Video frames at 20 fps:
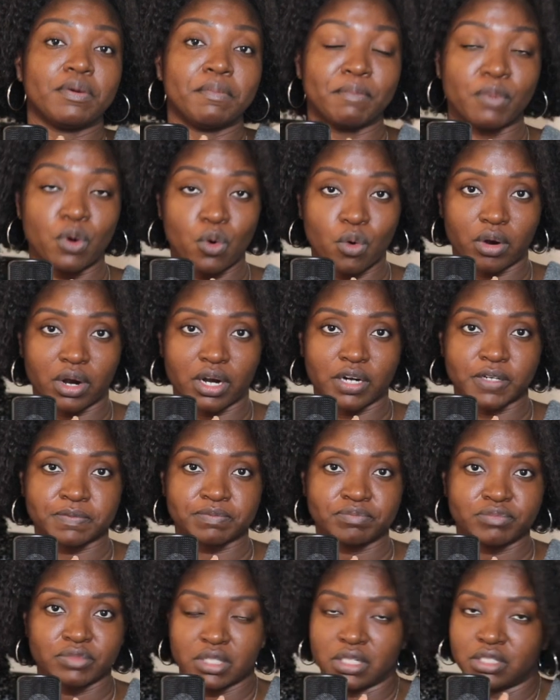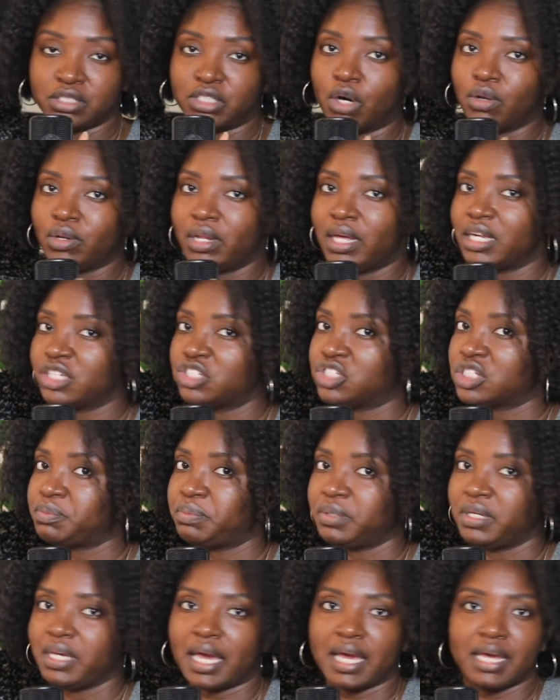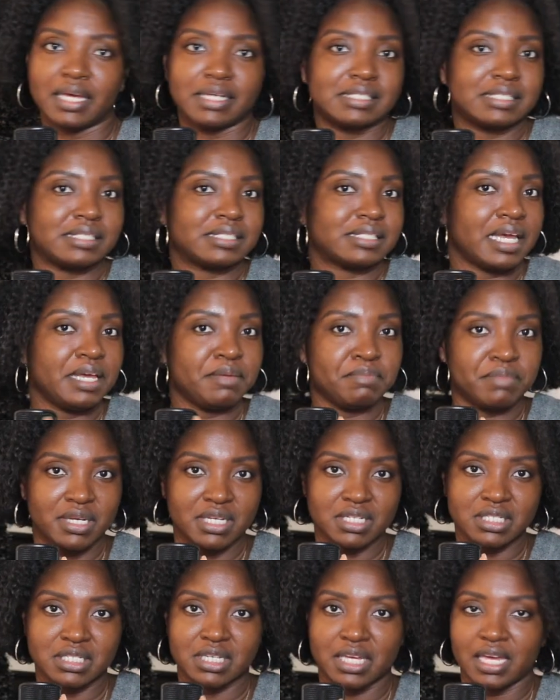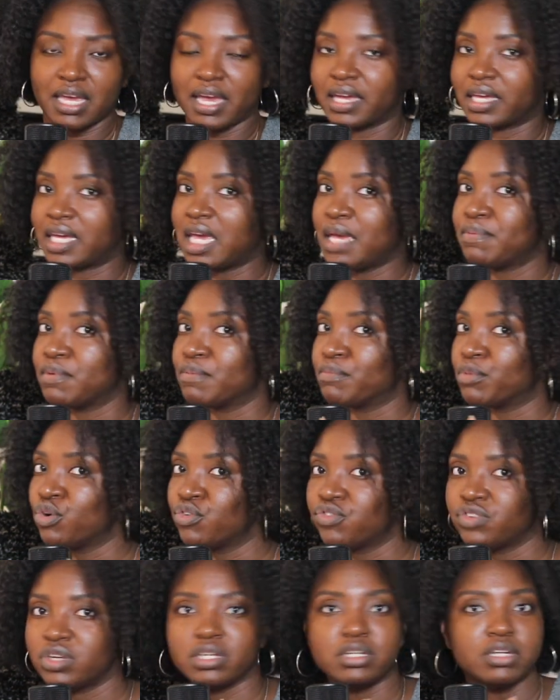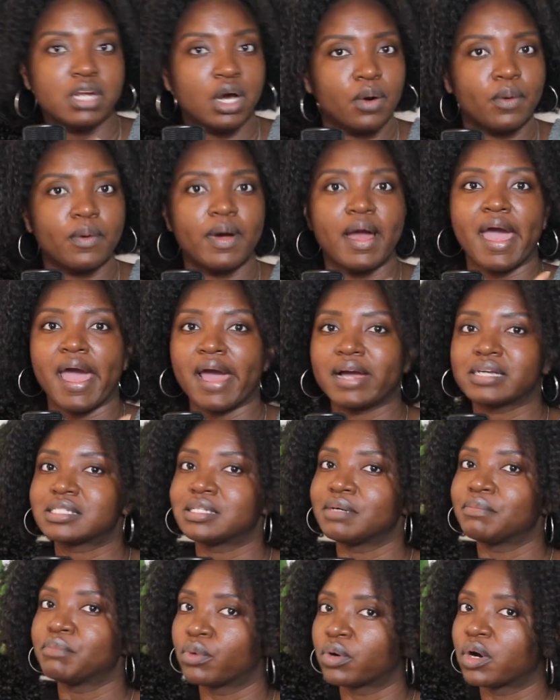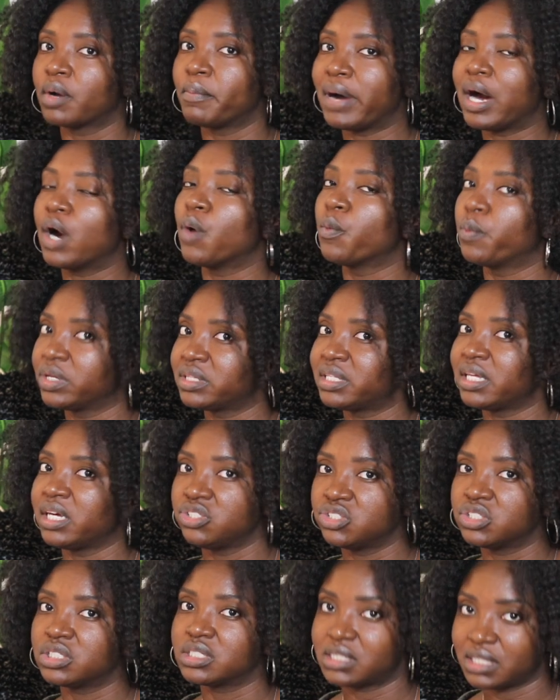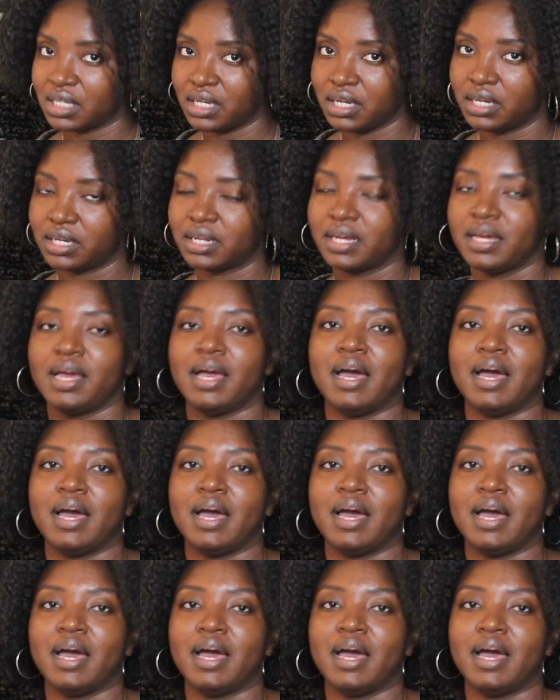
more don't let it just be a statement and keep it moving. No, ask them more about what they just said.